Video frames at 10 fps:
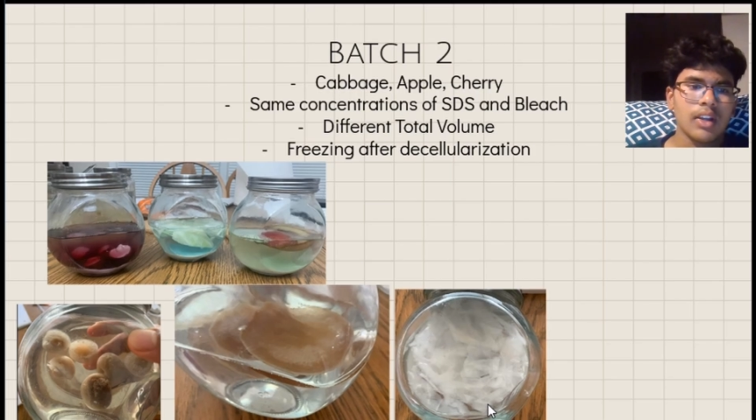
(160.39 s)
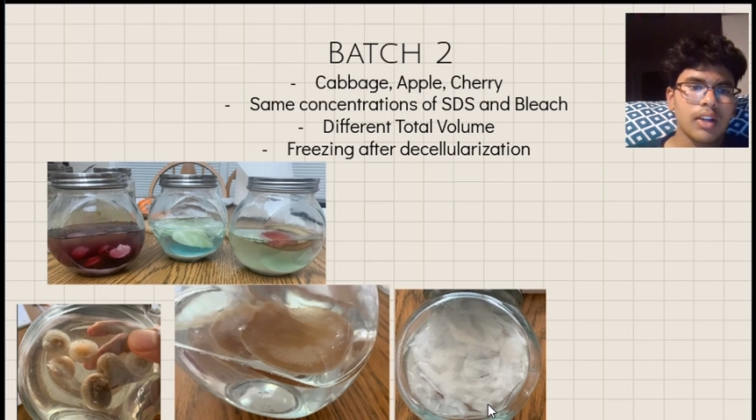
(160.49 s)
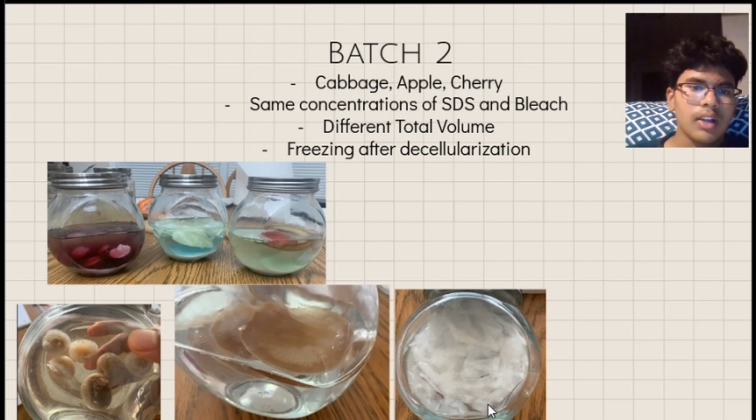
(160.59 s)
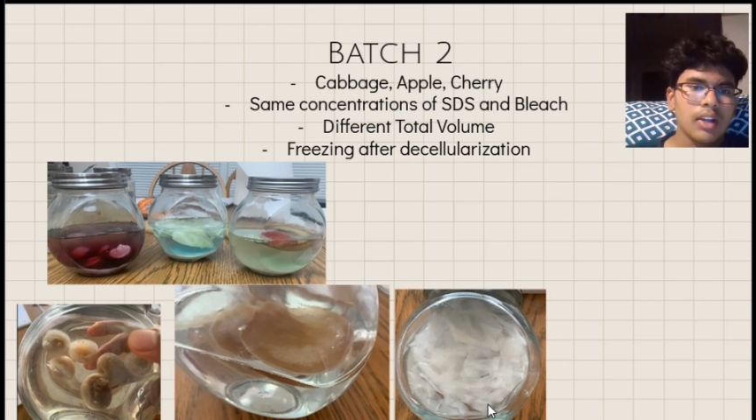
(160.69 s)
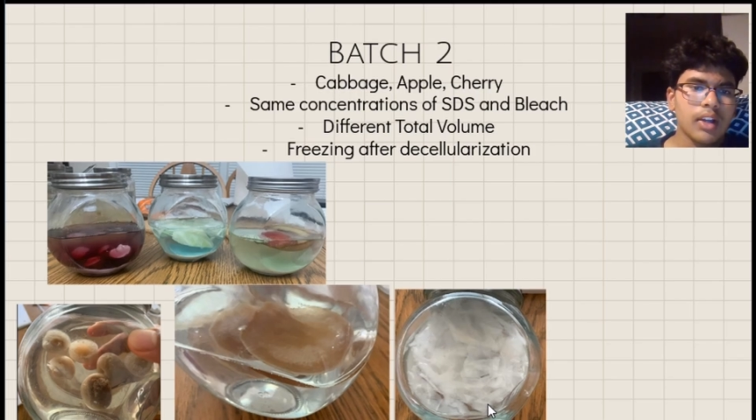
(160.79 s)

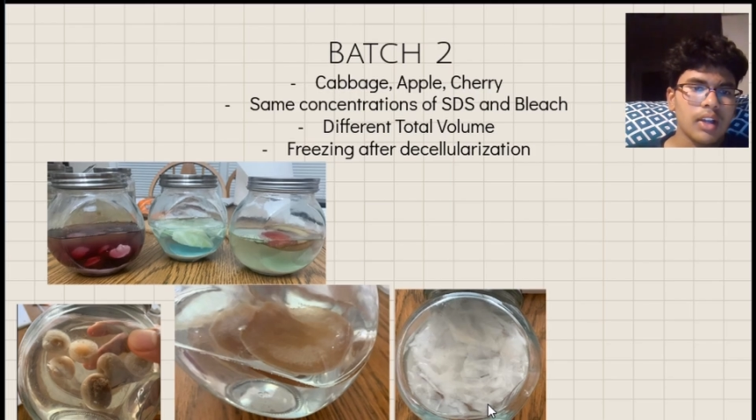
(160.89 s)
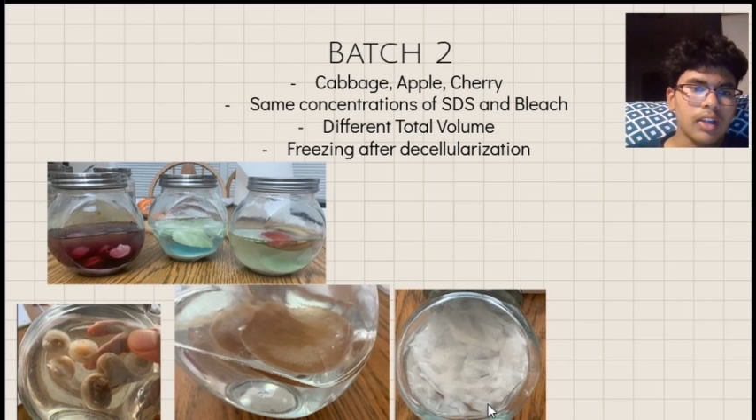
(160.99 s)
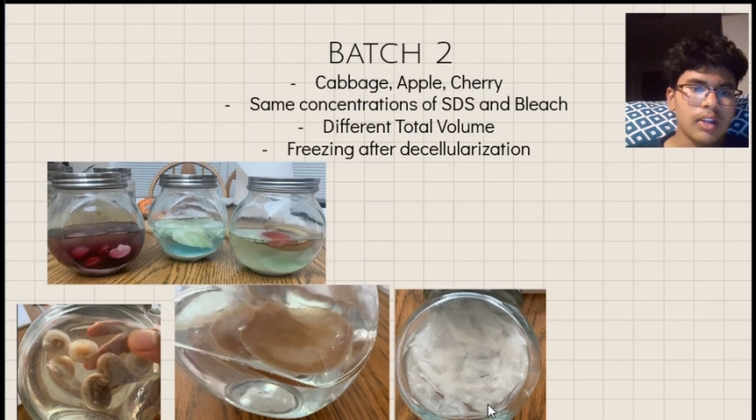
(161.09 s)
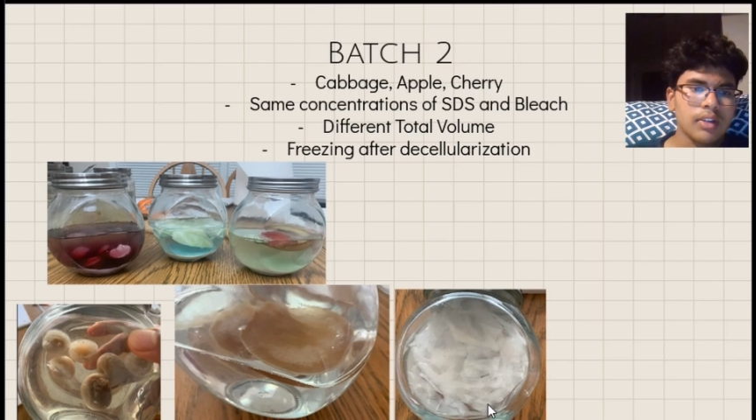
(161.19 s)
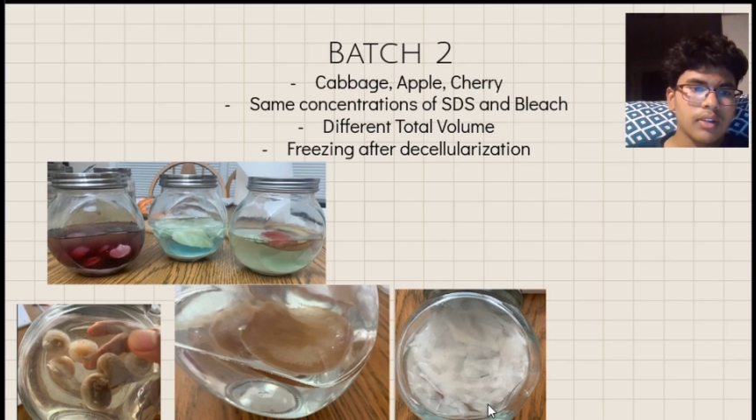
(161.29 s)
And
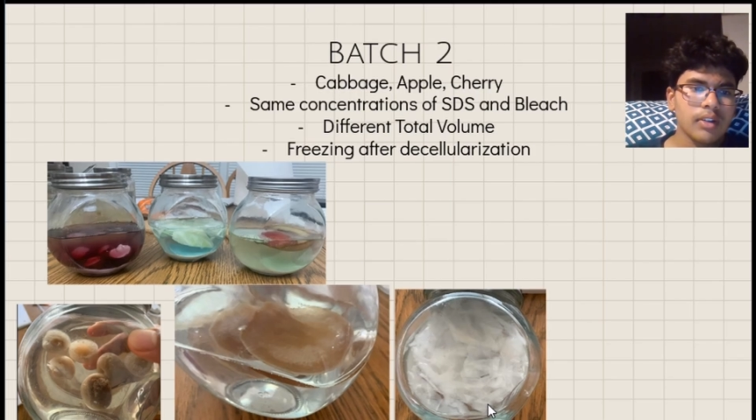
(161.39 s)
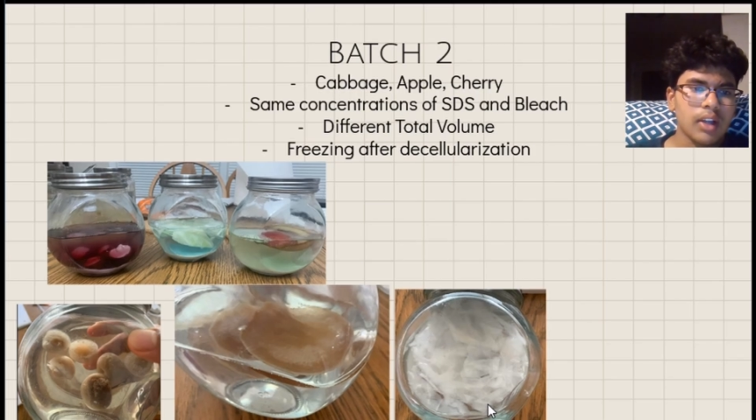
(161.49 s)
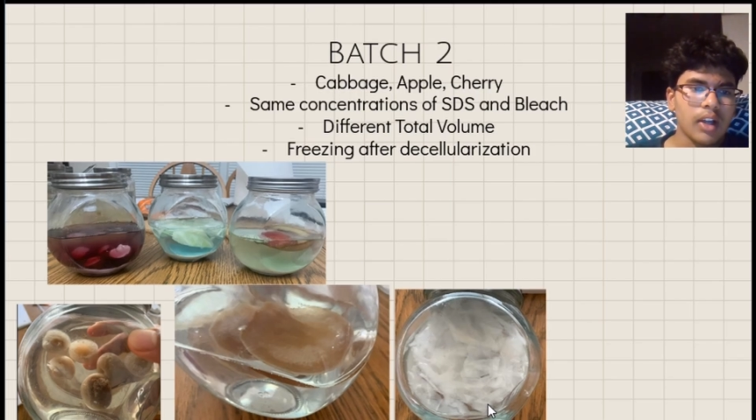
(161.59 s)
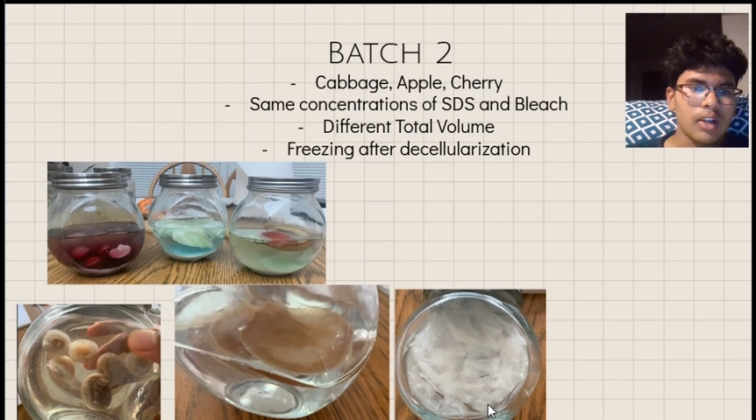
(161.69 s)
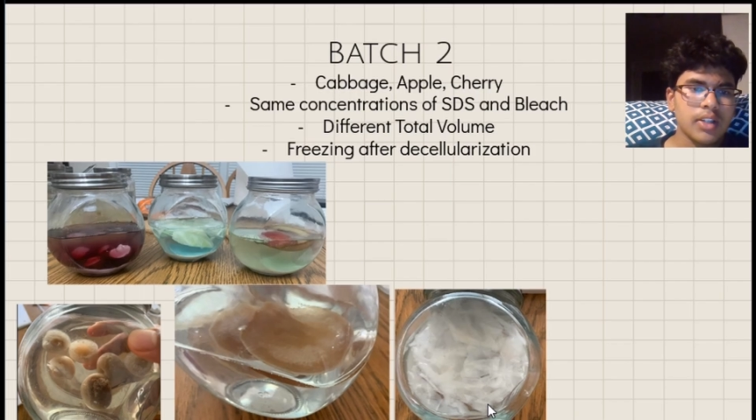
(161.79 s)

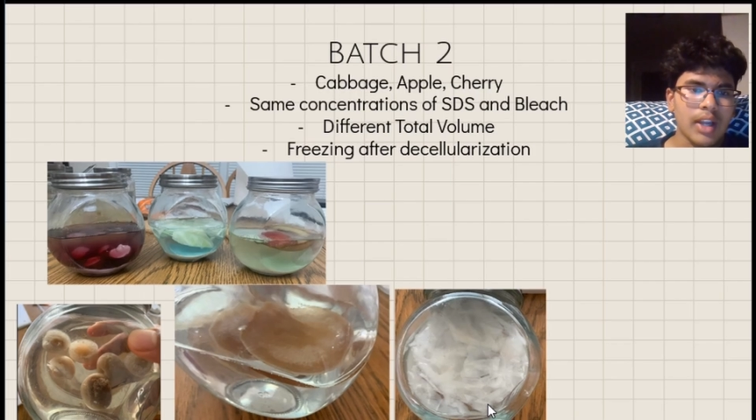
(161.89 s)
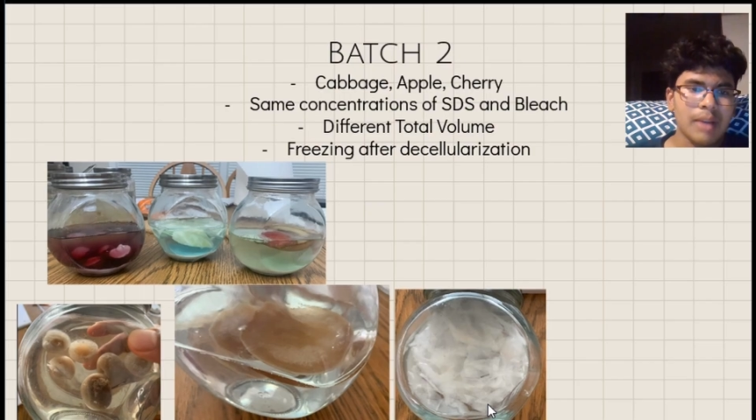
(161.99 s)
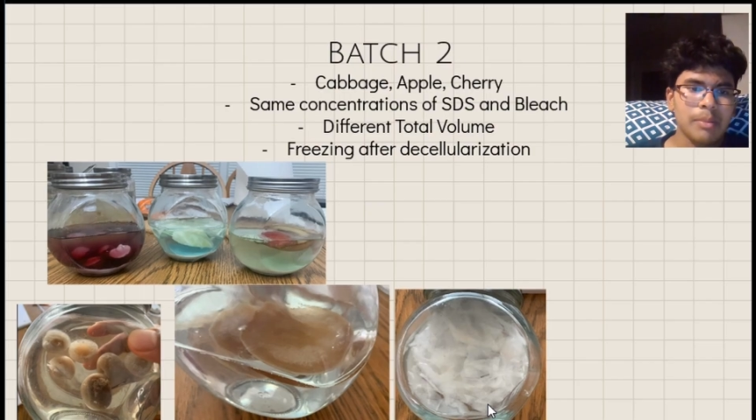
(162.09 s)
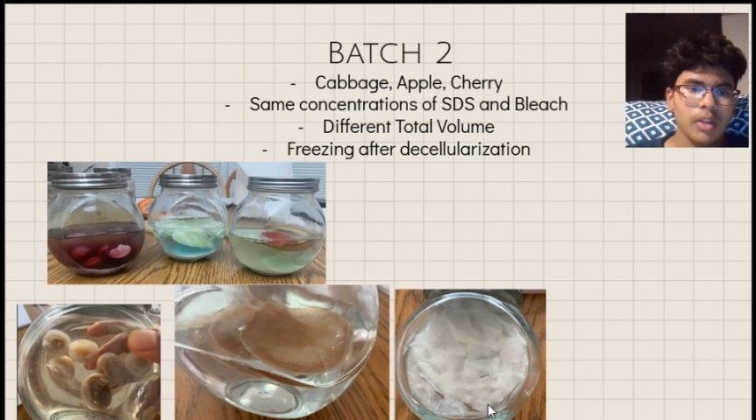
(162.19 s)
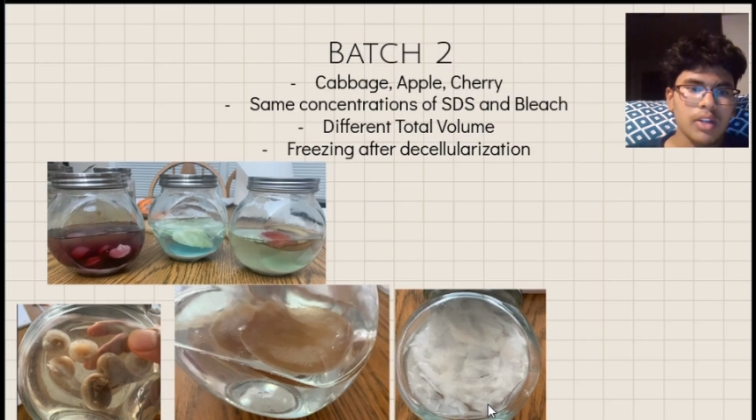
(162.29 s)
apple and
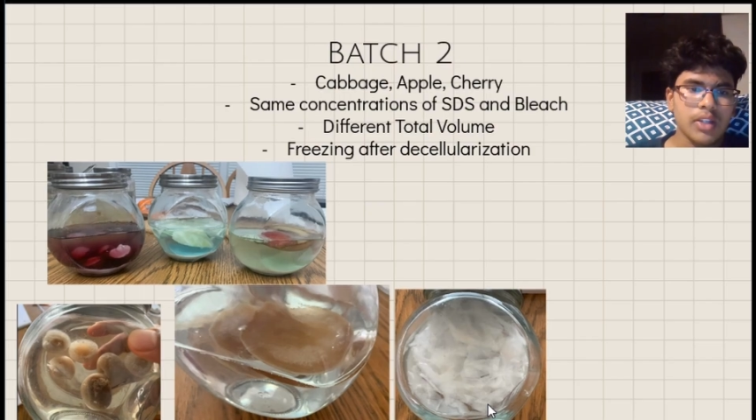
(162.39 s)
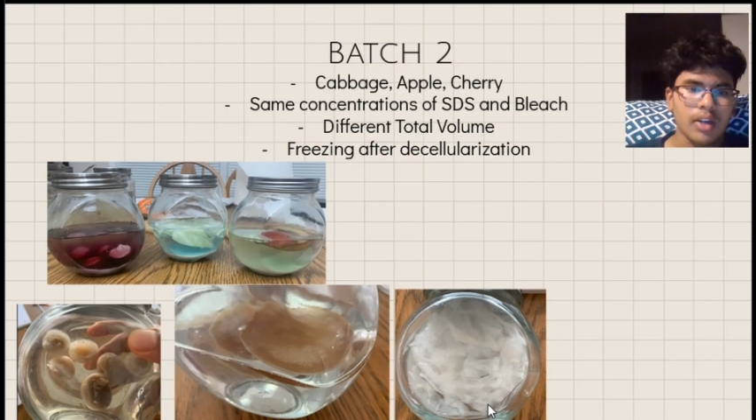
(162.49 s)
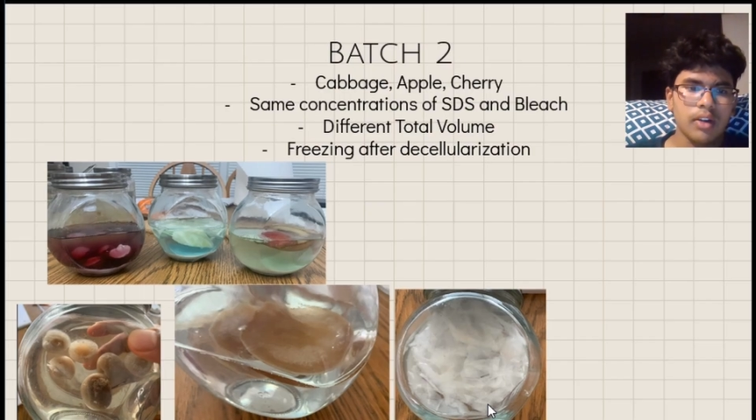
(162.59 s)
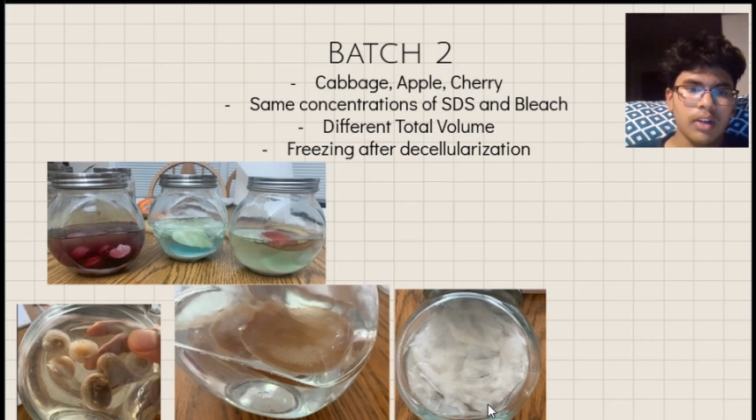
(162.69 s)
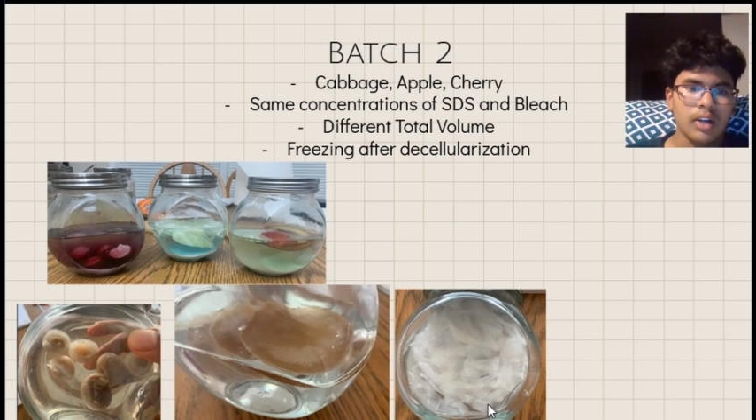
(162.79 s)
cherry
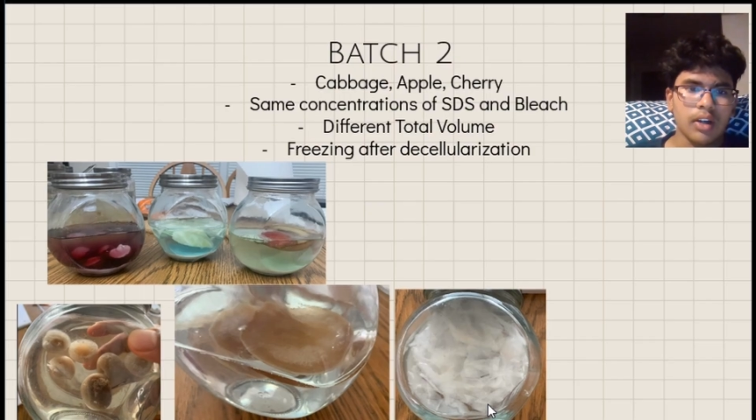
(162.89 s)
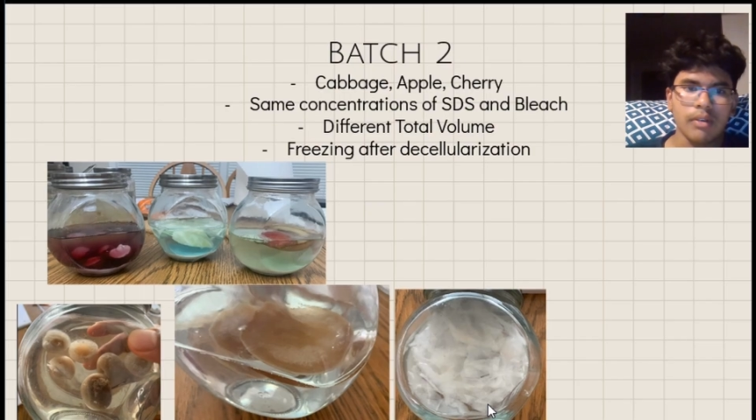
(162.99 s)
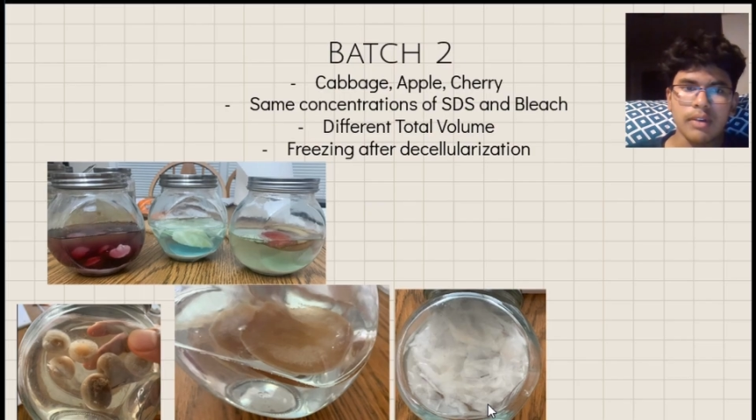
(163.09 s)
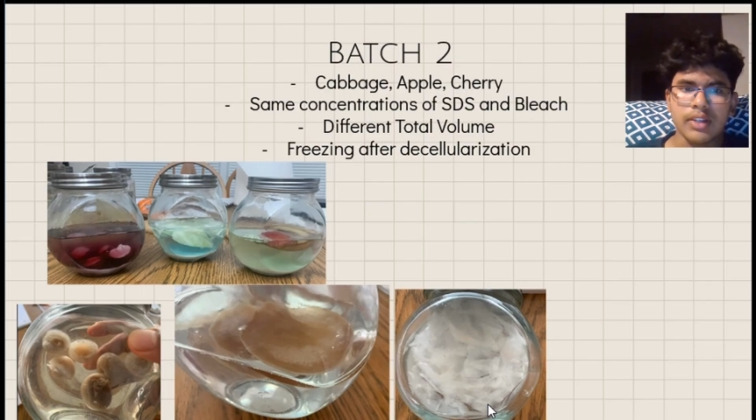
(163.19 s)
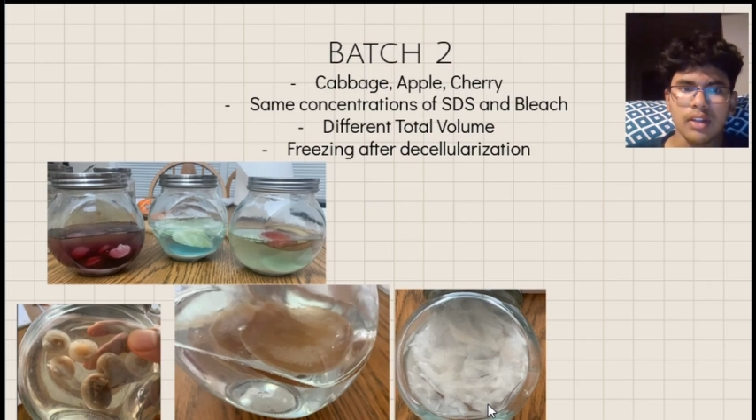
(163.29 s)
are going
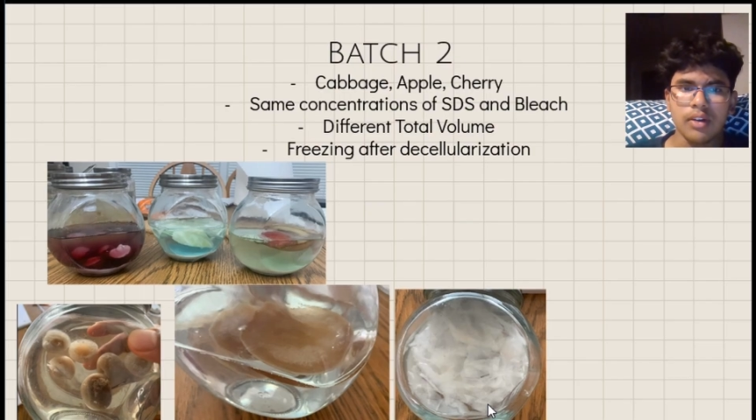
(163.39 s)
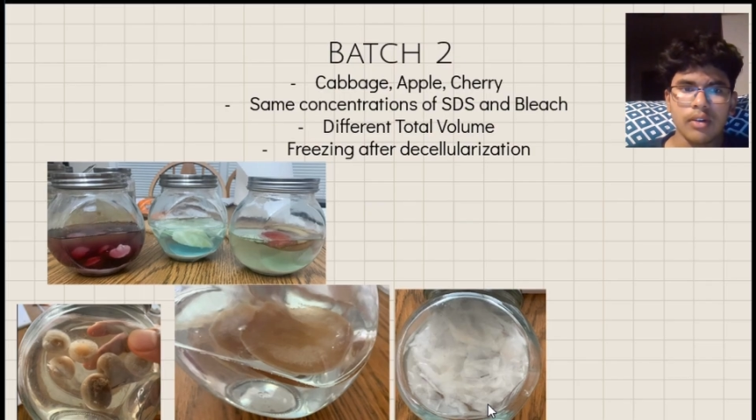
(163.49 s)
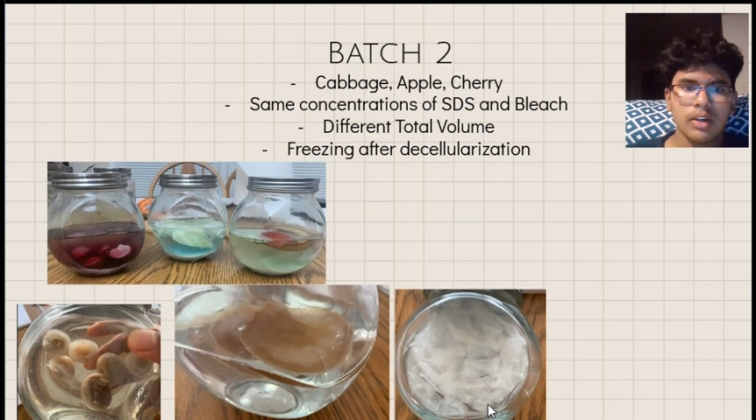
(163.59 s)
slower,